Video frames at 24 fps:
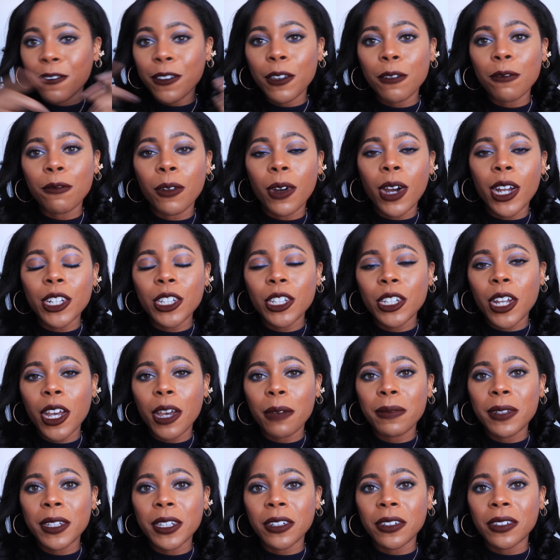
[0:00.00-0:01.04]
you've watched
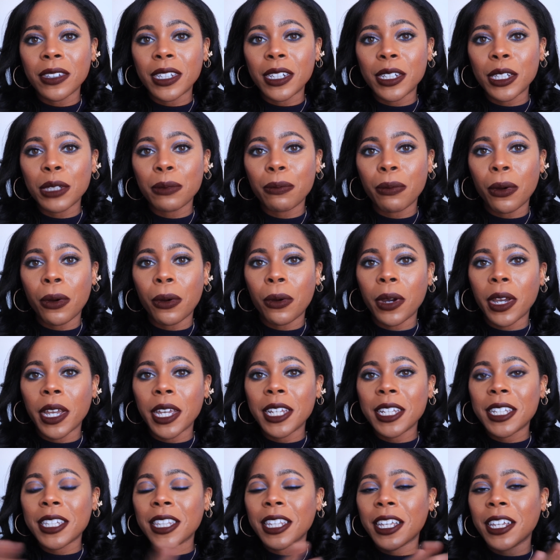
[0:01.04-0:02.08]
up till this
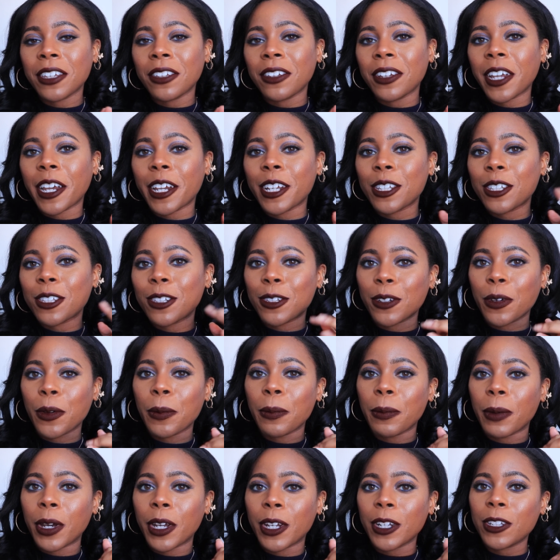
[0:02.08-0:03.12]
point, thank you guys so
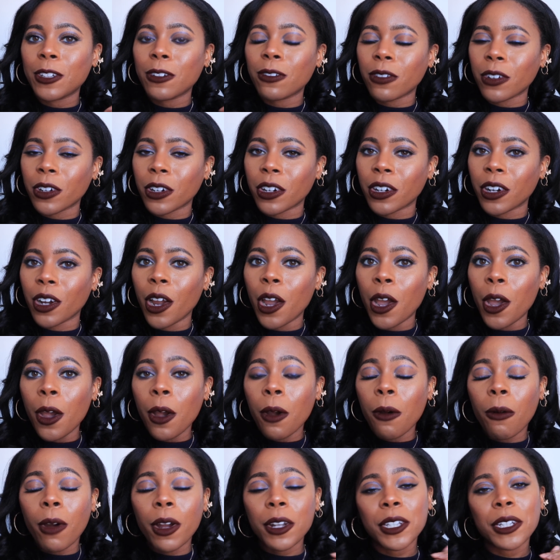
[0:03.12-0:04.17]
much for
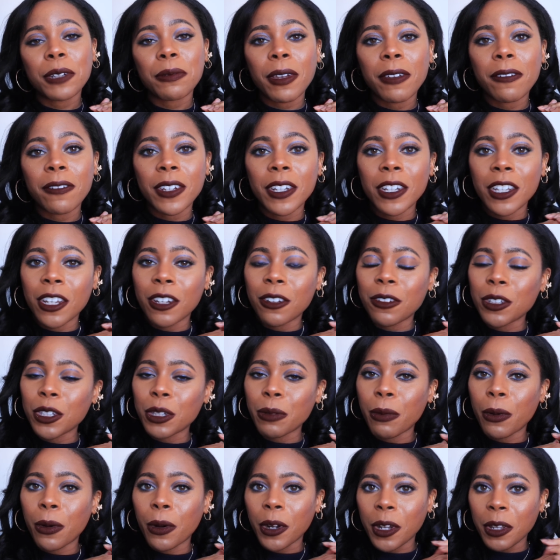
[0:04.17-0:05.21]
watching my videos,
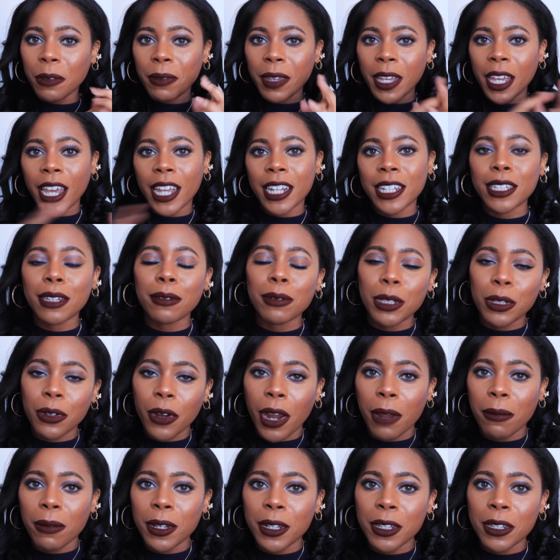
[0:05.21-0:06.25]
supporting me, and
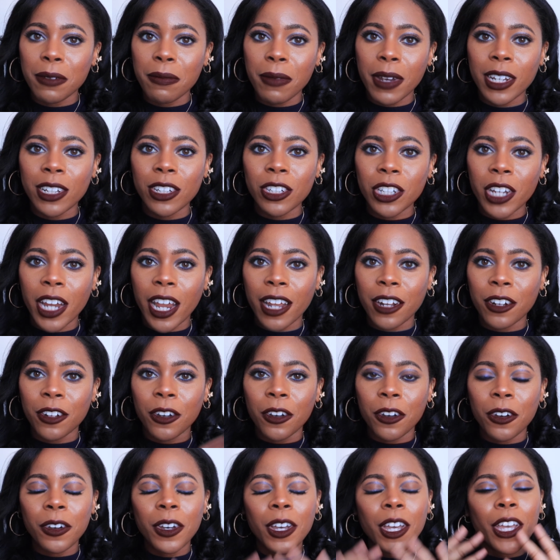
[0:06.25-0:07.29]
subscribing to my
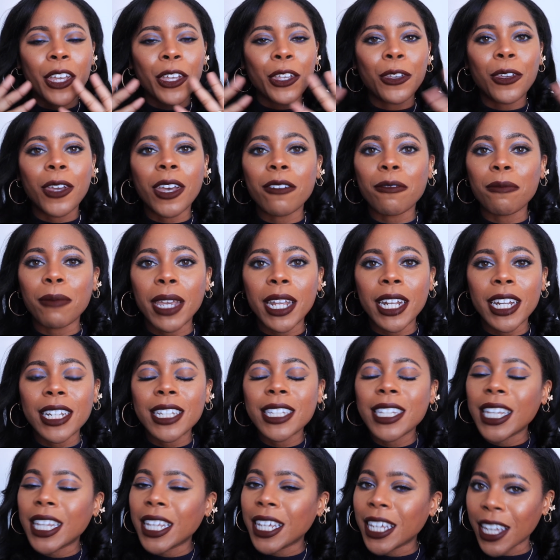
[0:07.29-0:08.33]
channel. You have made it
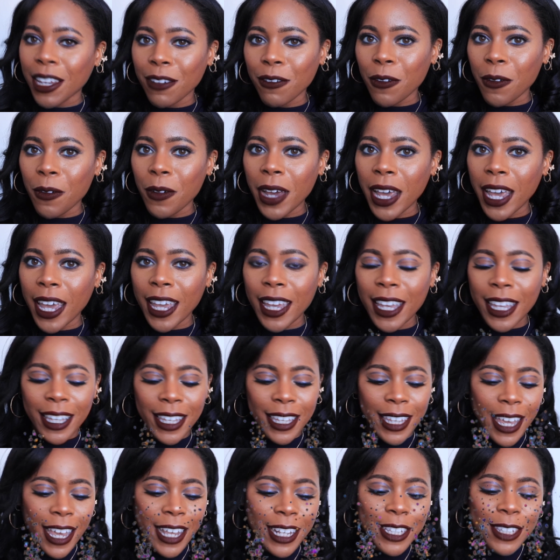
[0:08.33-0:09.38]
to the giveaway.
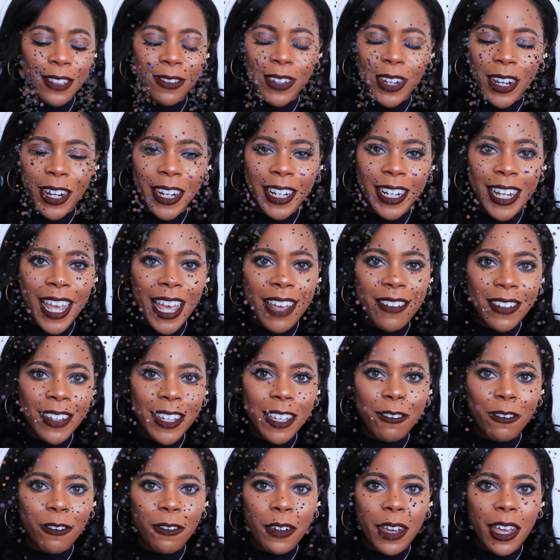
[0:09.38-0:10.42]
Yes, we are gonna have a
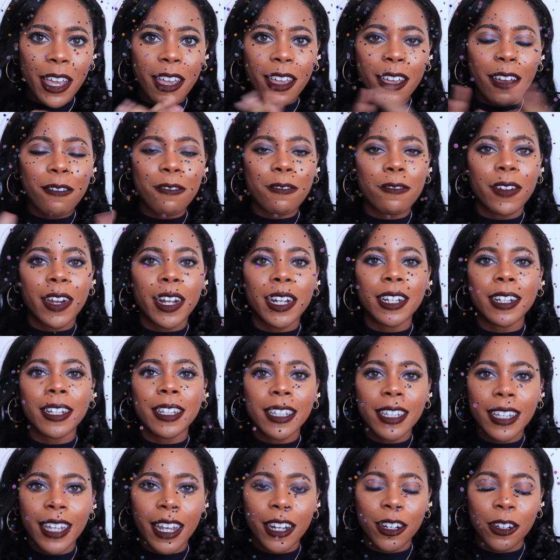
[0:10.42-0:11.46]
giveaway
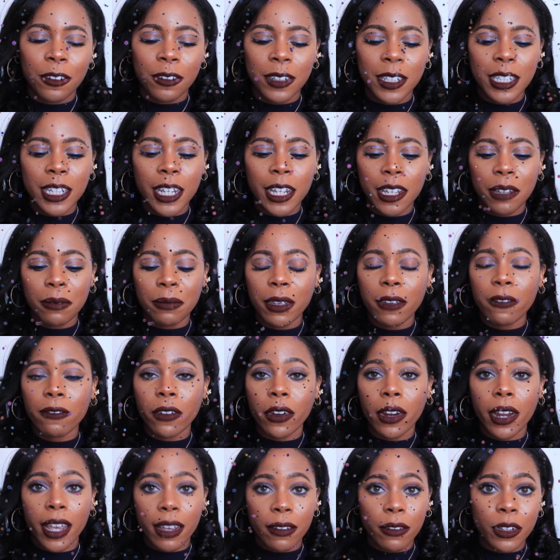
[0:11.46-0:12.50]
finally. I know it's taken me
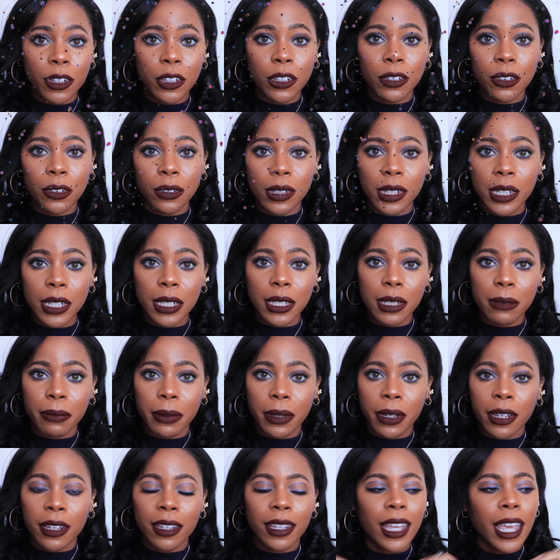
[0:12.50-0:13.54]
forever to do this,
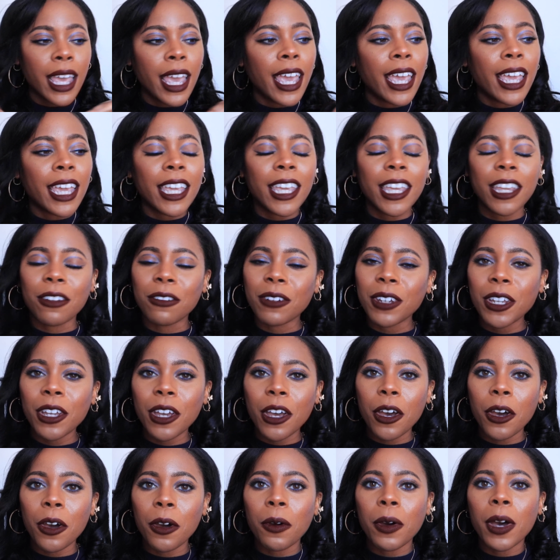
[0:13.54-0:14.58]
but here we
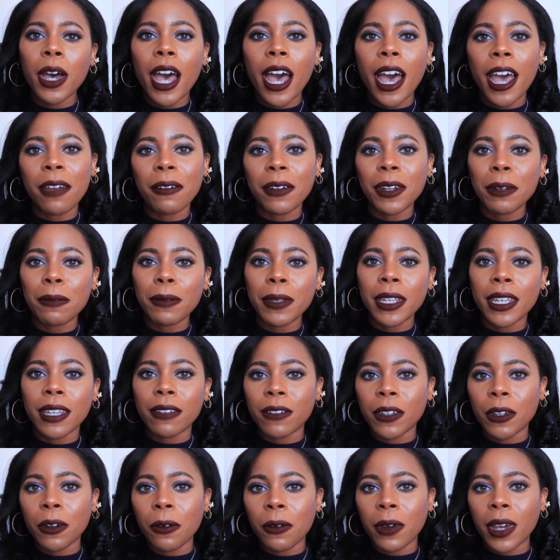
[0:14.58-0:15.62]
go. I'm going to be
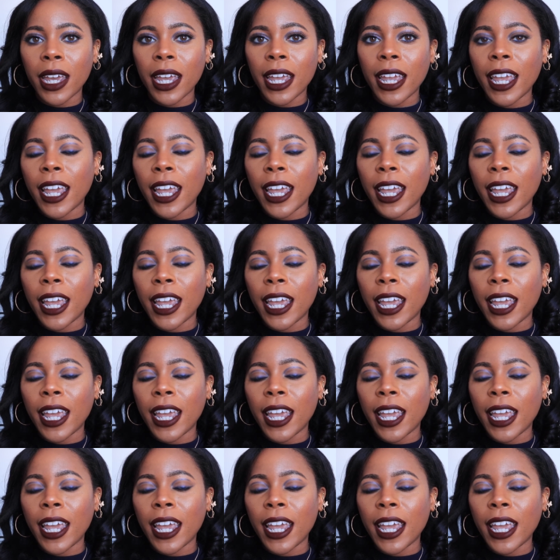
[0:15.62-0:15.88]
giving away